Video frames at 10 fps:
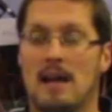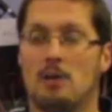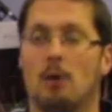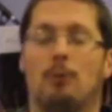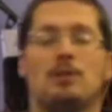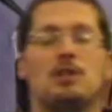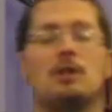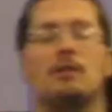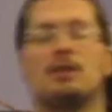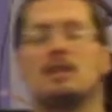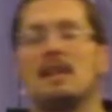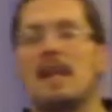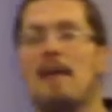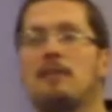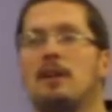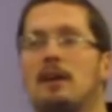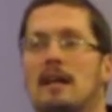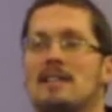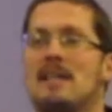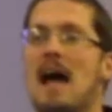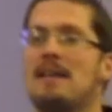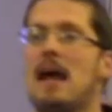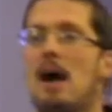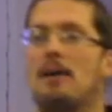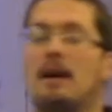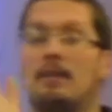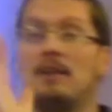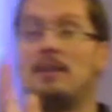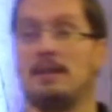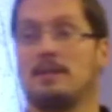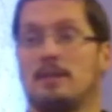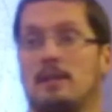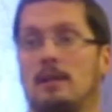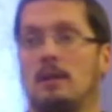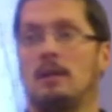at Northwest University cafeteria, and I sat down and I read this.